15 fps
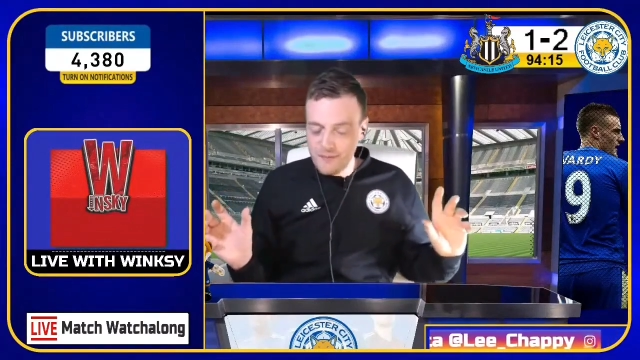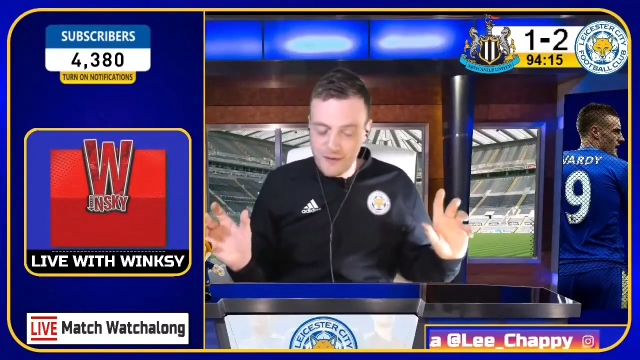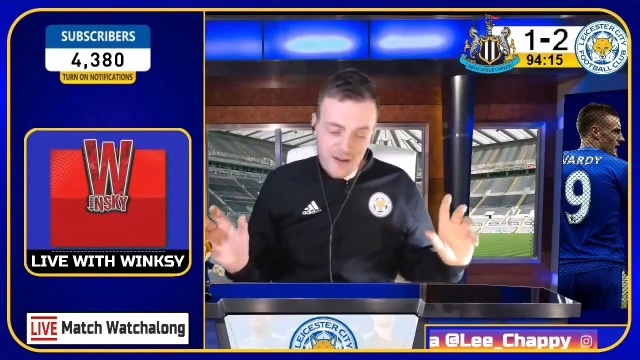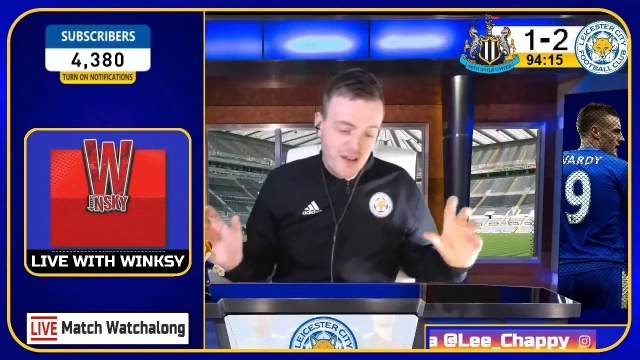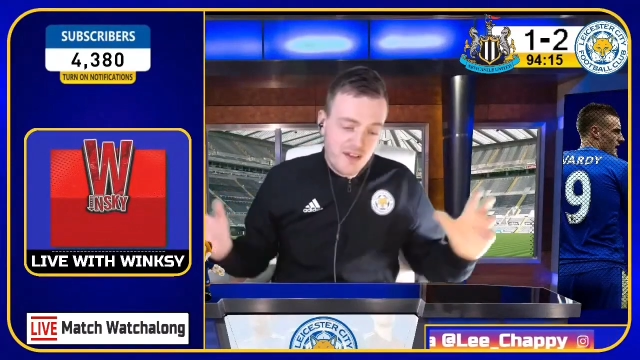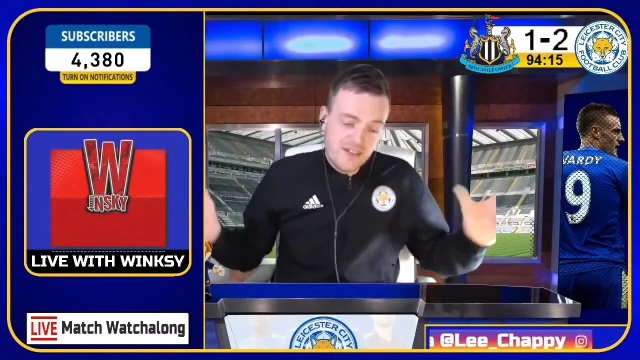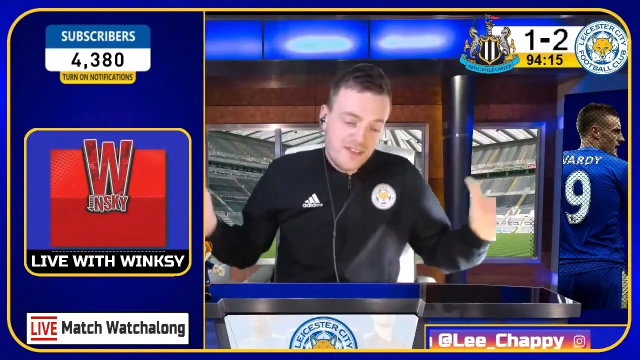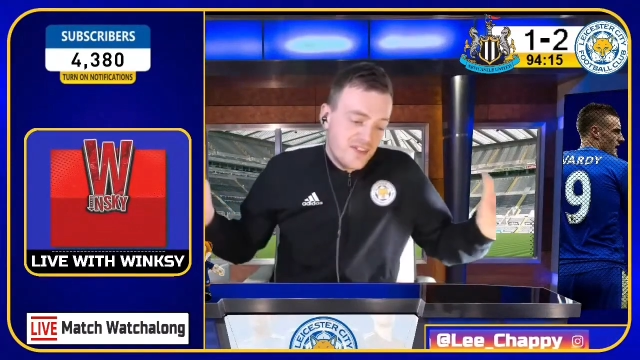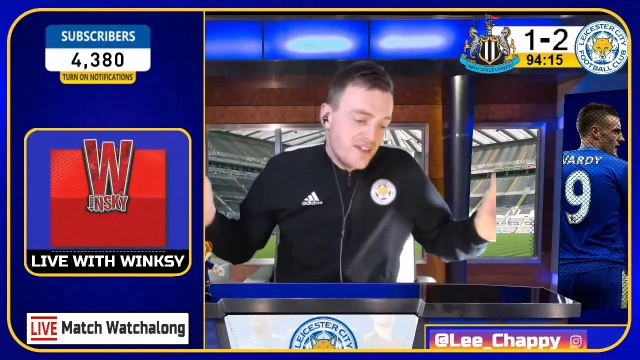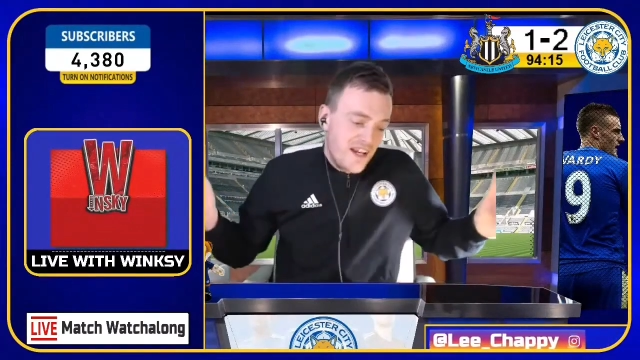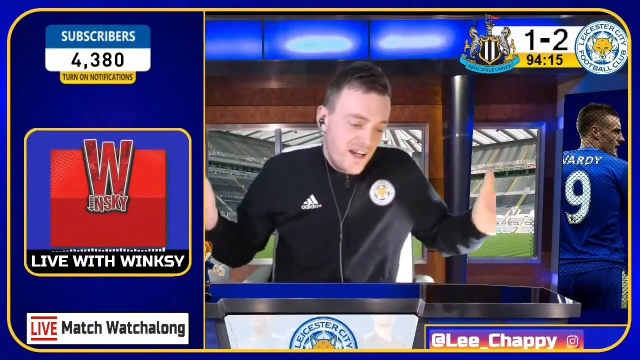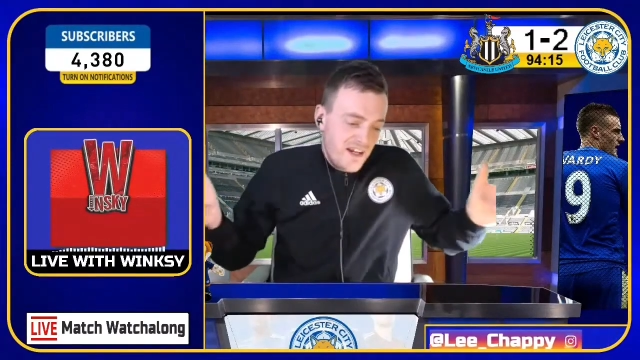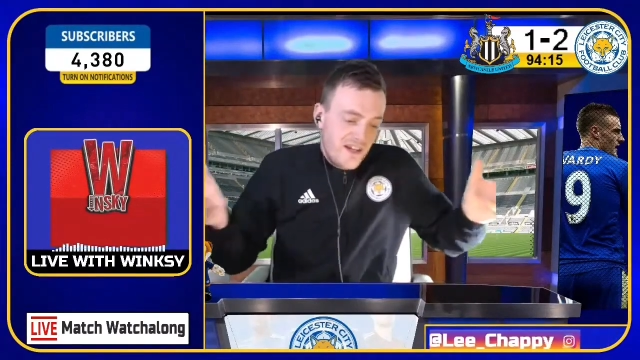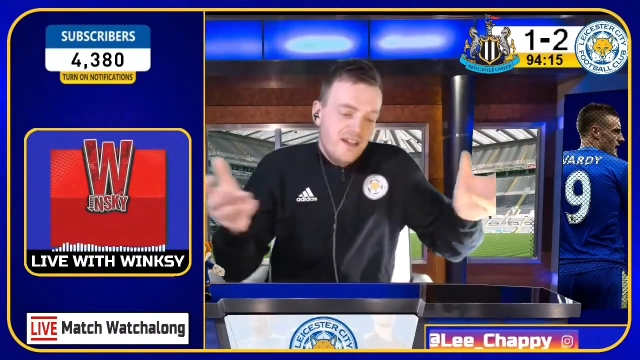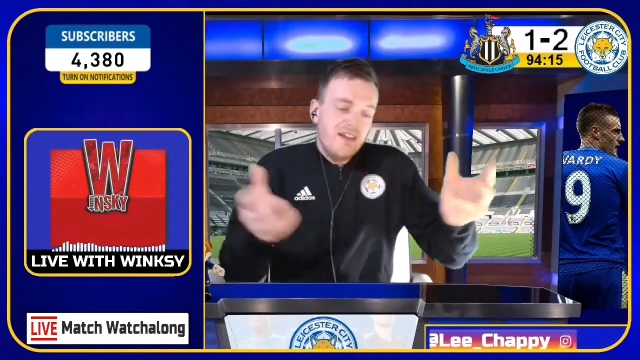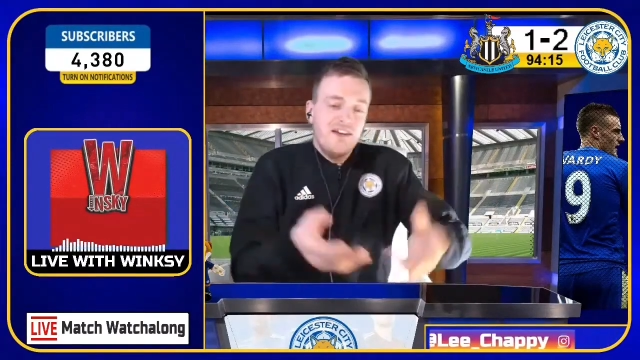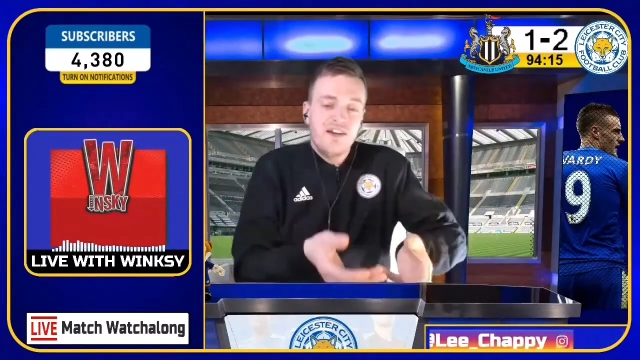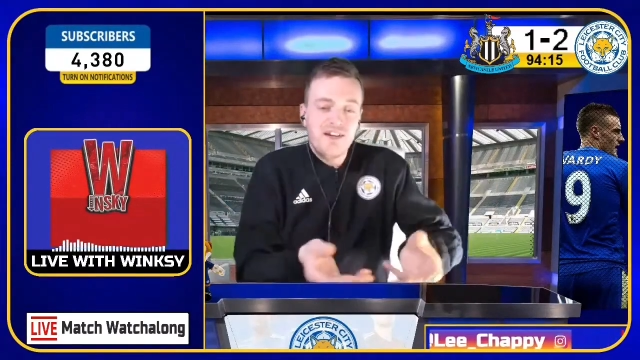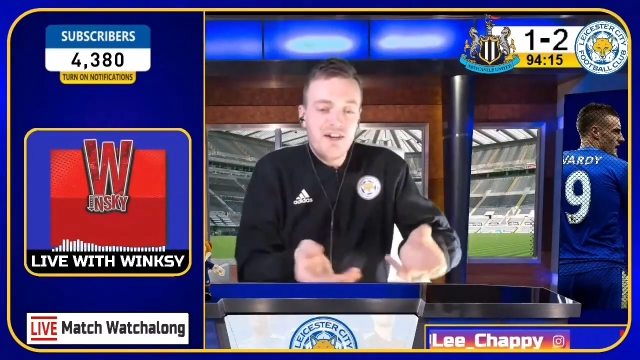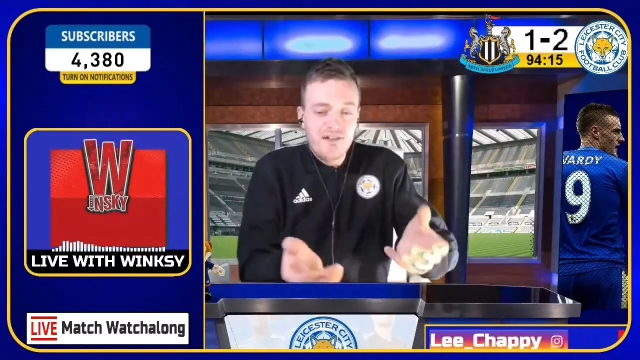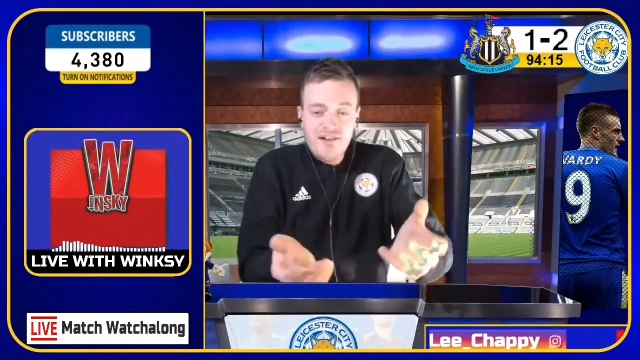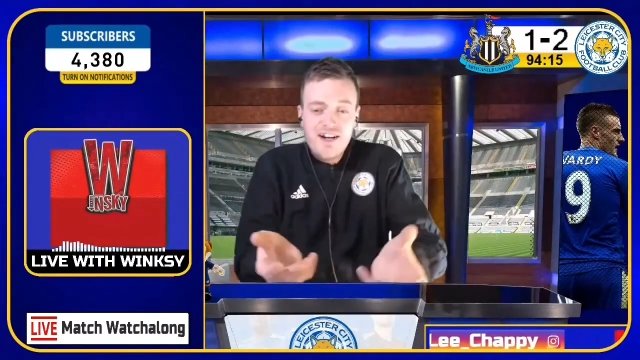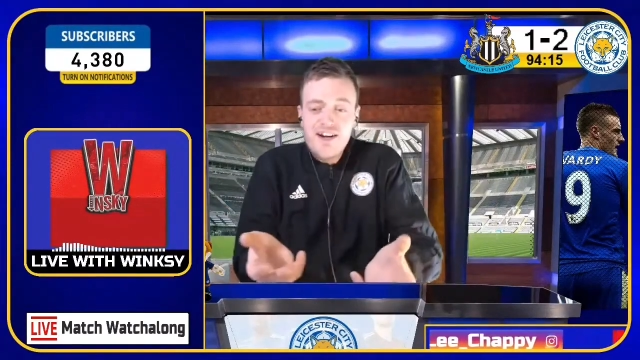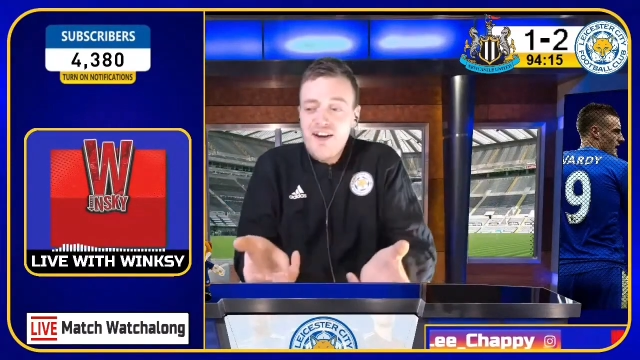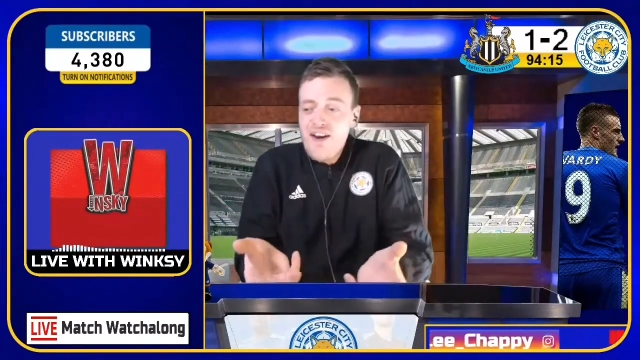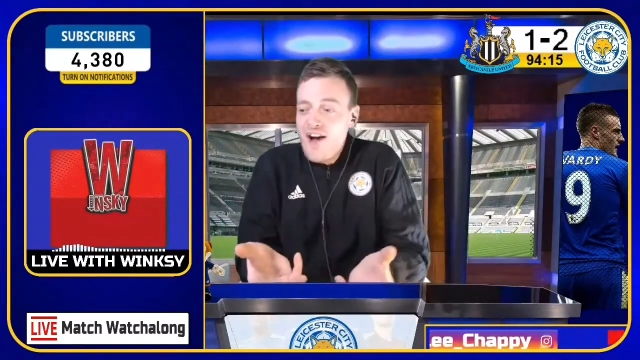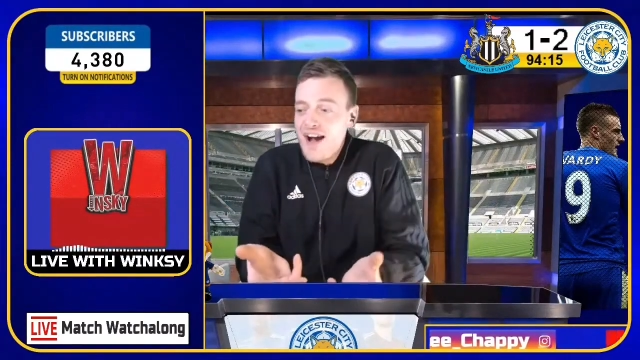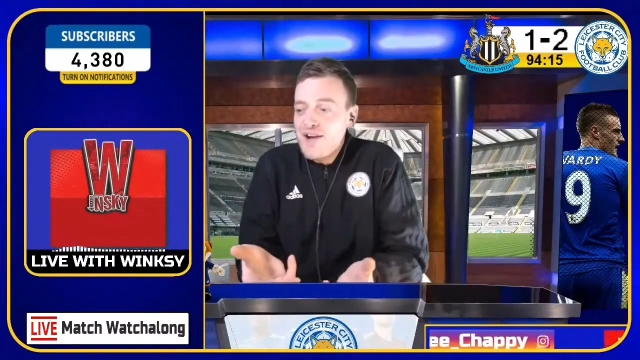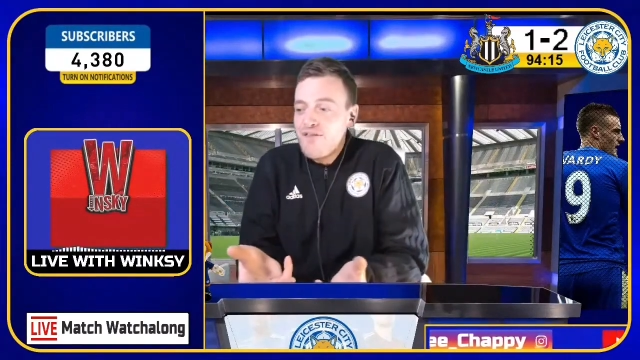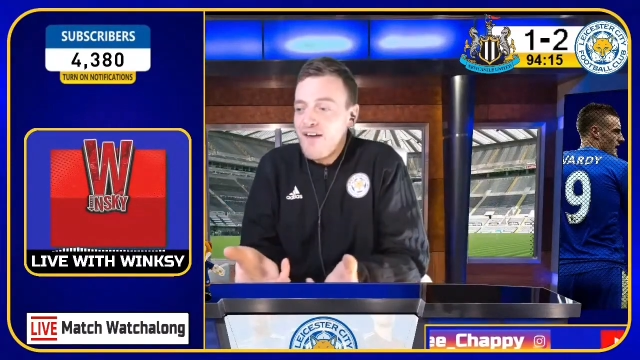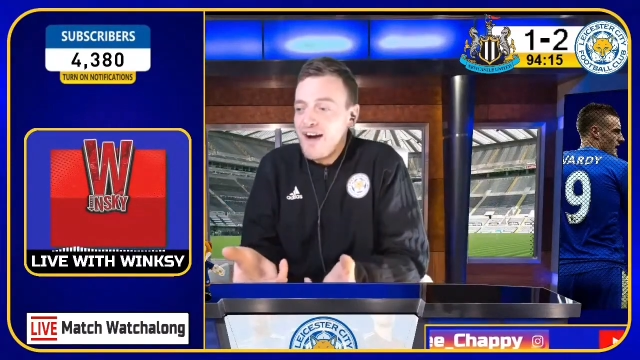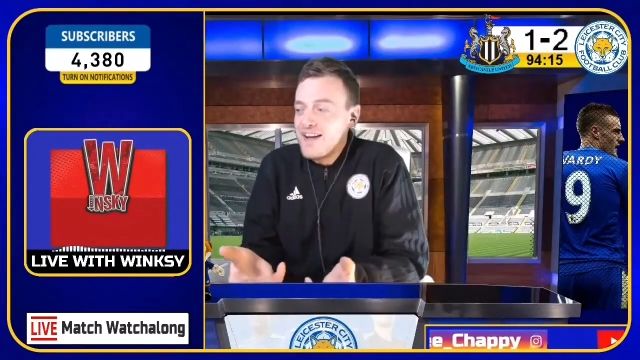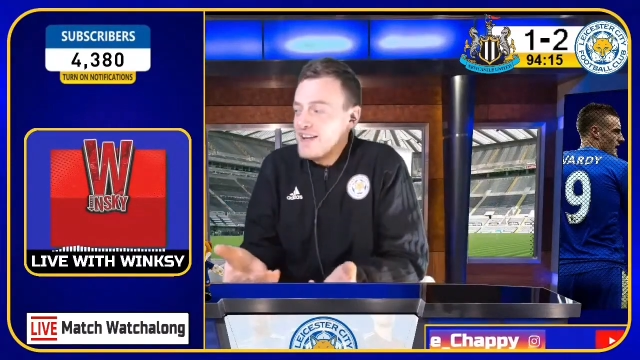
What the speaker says: But you're a United fan.